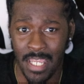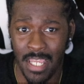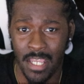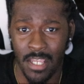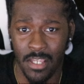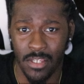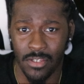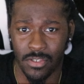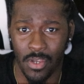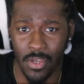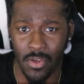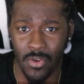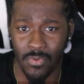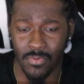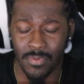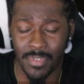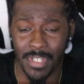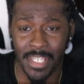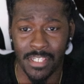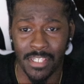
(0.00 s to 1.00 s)
So
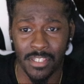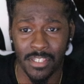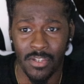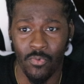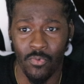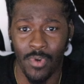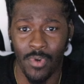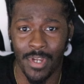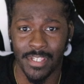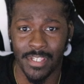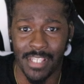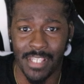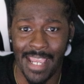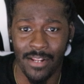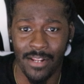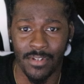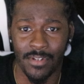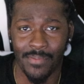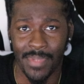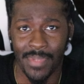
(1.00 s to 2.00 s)
this is the one stat on
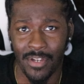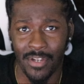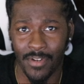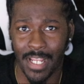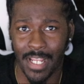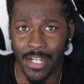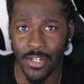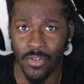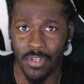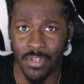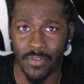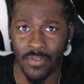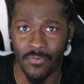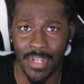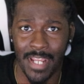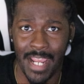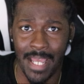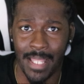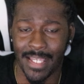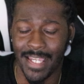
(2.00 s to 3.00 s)
the build that you can
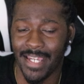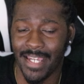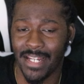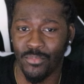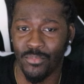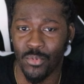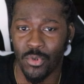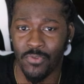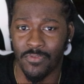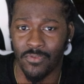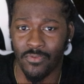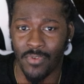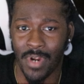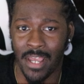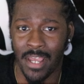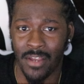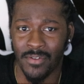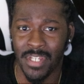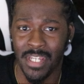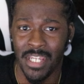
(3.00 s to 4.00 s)
reallocate and move around.